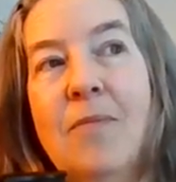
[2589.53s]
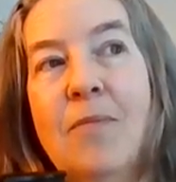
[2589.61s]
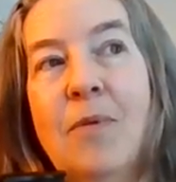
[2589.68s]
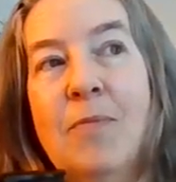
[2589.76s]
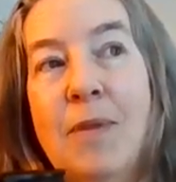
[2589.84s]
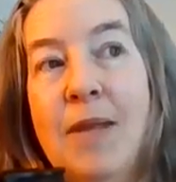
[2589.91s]

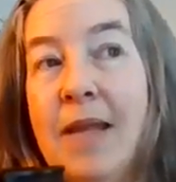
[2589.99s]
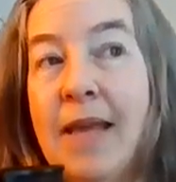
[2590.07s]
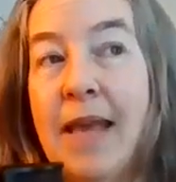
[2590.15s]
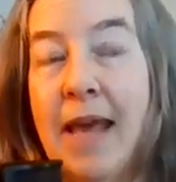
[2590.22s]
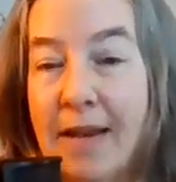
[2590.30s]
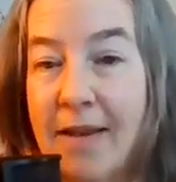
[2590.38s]
But
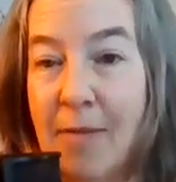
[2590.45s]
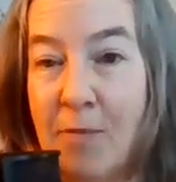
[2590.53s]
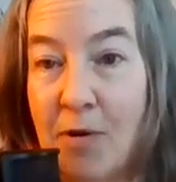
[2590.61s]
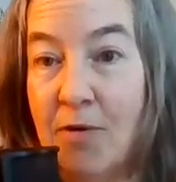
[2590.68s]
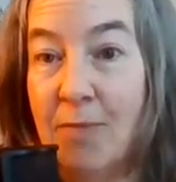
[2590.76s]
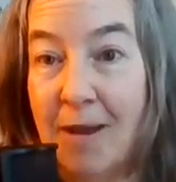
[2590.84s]
getting to that
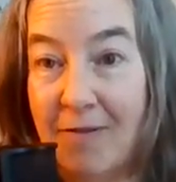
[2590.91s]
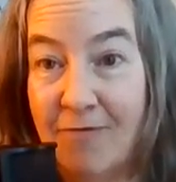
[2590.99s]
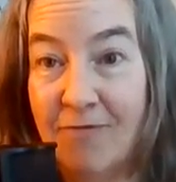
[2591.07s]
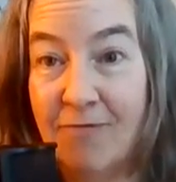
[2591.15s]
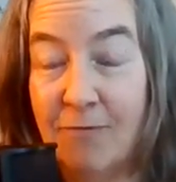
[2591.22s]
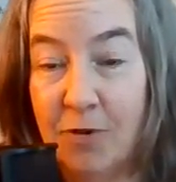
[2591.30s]
point
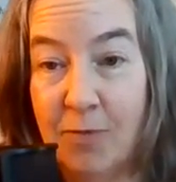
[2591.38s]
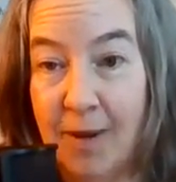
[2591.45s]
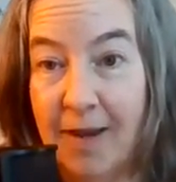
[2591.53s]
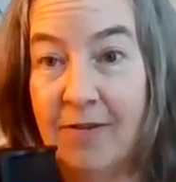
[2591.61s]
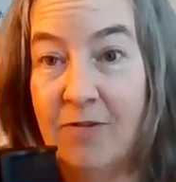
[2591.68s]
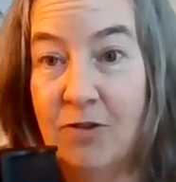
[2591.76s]
with
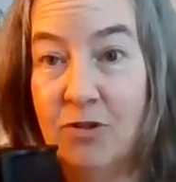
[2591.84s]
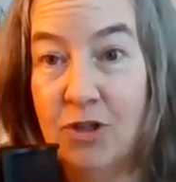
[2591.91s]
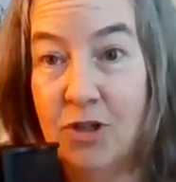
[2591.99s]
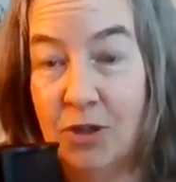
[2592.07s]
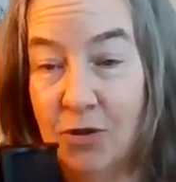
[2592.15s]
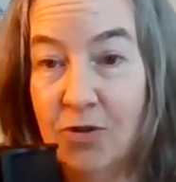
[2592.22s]
my
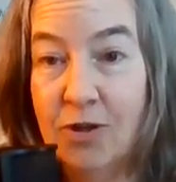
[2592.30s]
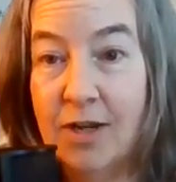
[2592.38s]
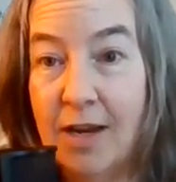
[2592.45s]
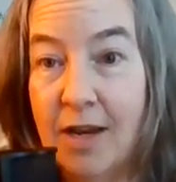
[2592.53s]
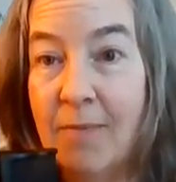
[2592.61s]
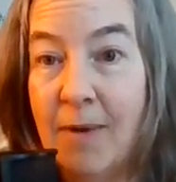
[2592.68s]

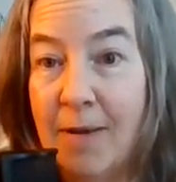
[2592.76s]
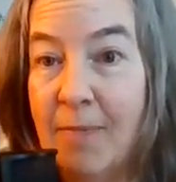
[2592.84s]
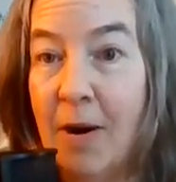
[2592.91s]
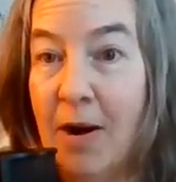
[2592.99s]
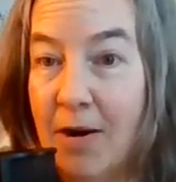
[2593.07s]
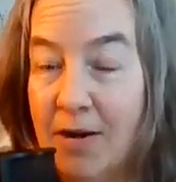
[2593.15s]
children and my
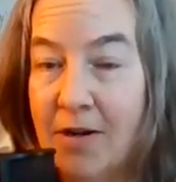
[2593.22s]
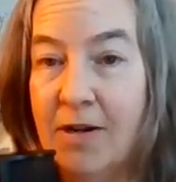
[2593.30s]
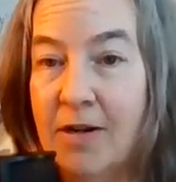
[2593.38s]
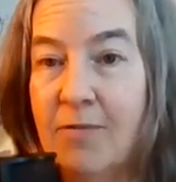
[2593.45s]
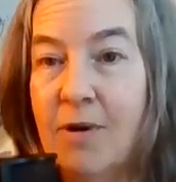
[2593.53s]
partner,